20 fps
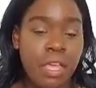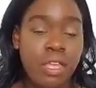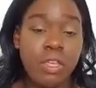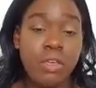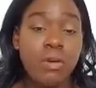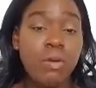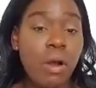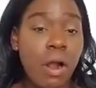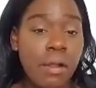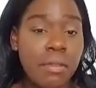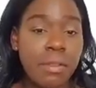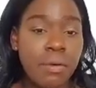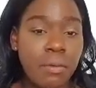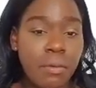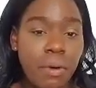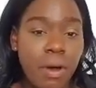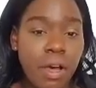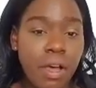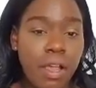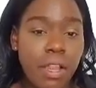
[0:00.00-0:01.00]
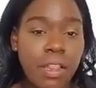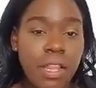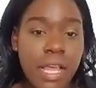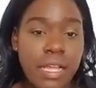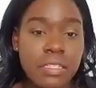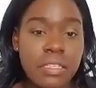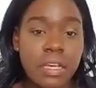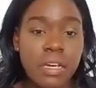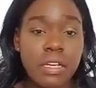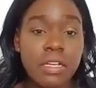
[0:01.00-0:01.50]
You are the one
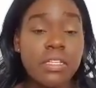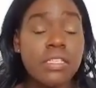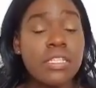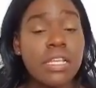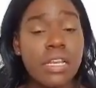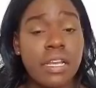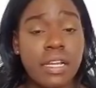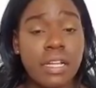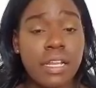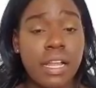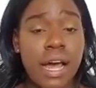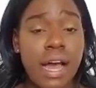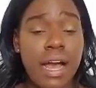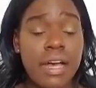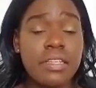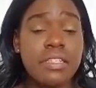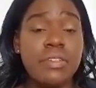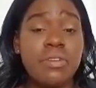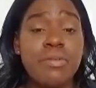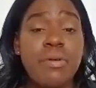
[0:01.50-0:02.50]
that's going to sit in class.